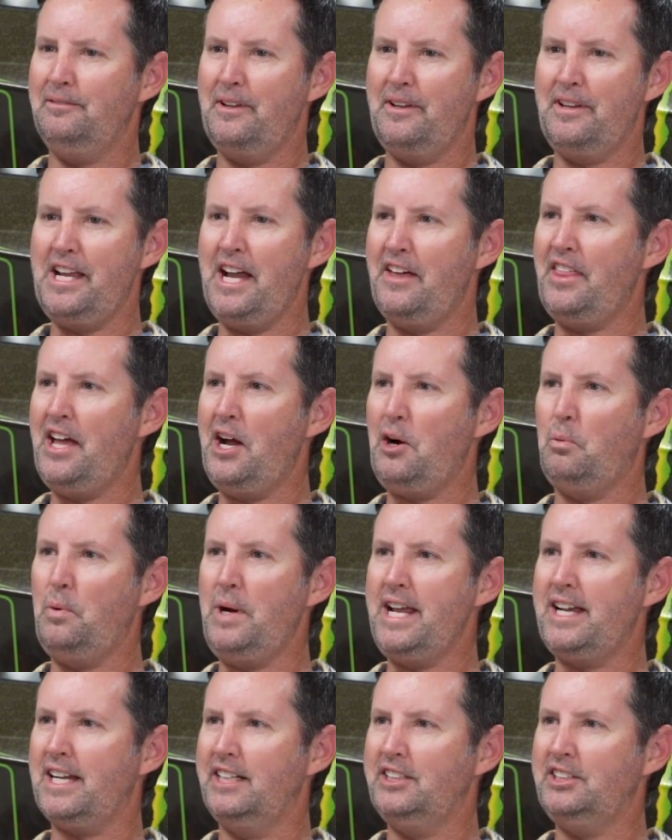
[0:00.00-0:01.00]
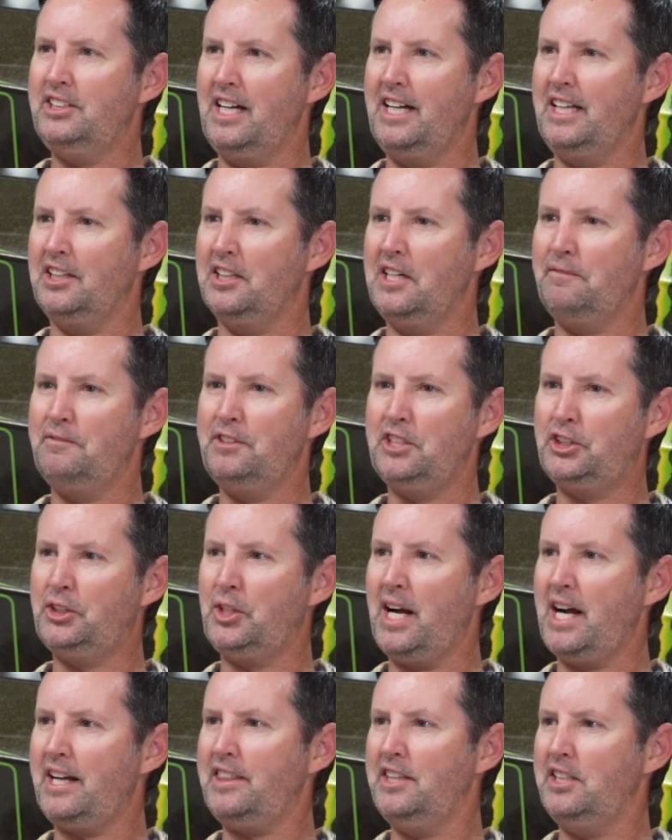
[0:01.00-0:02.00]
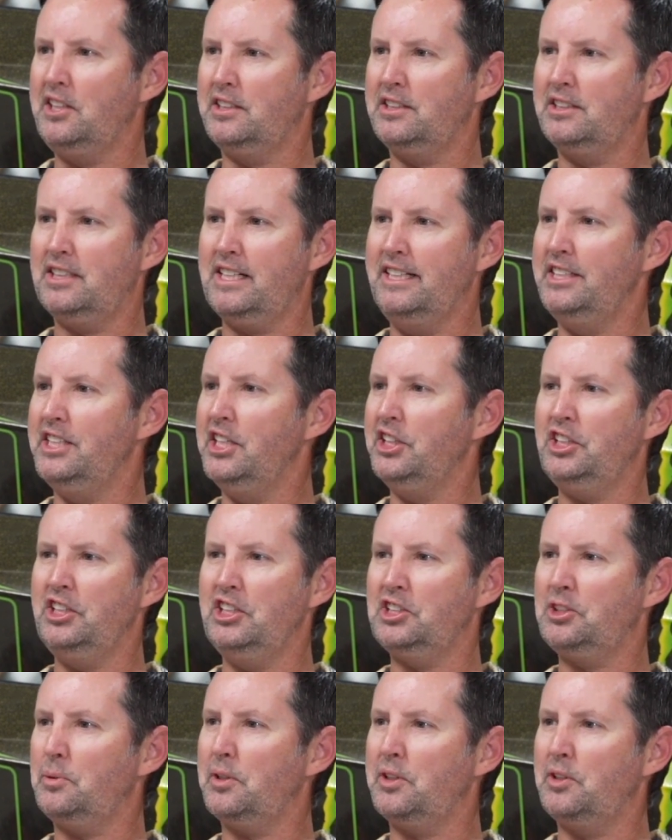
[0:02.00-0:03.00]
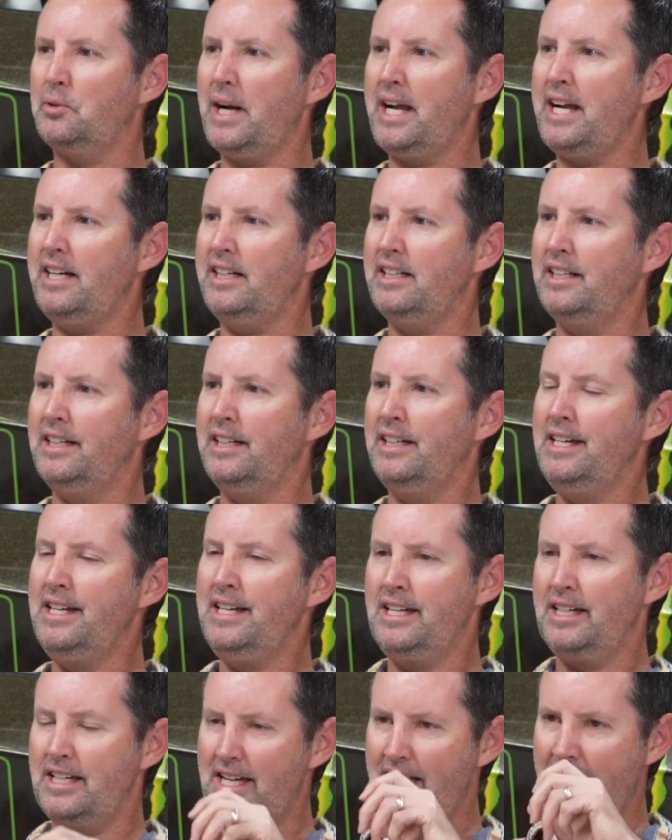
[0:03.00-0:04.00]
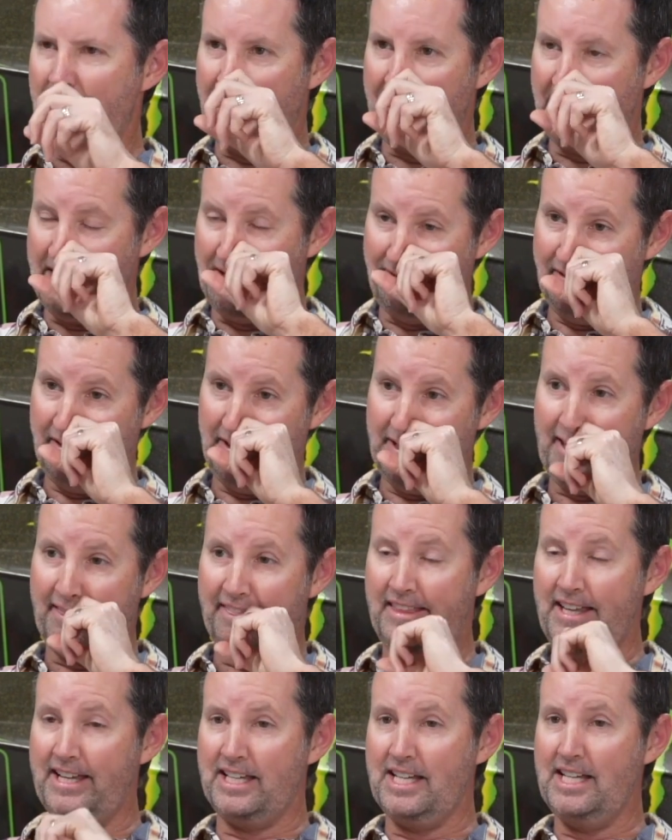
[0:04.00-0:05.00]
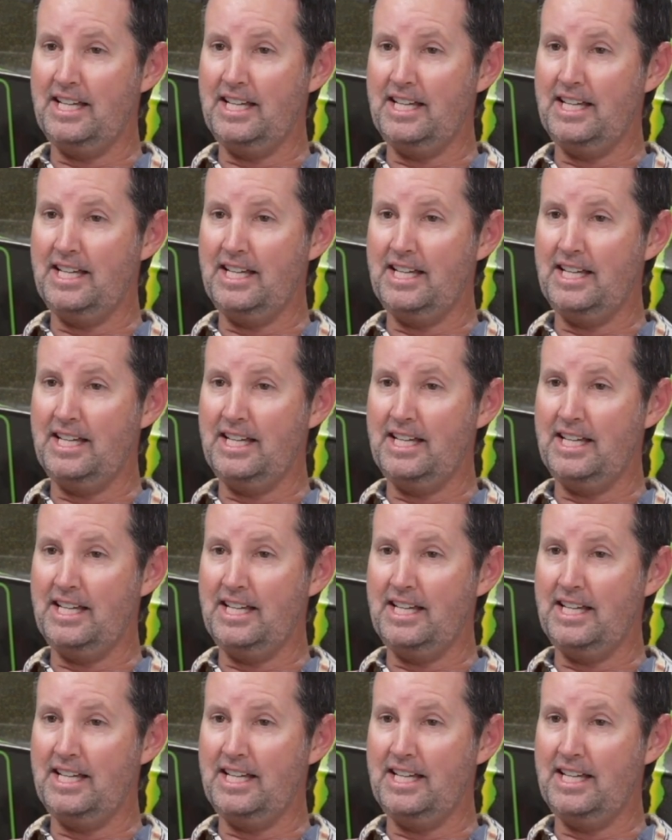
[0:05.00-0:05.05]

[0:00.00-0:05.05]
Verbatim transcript: yeah, that week I, I loved the track. The conditions were great. Yeah. And a funny thing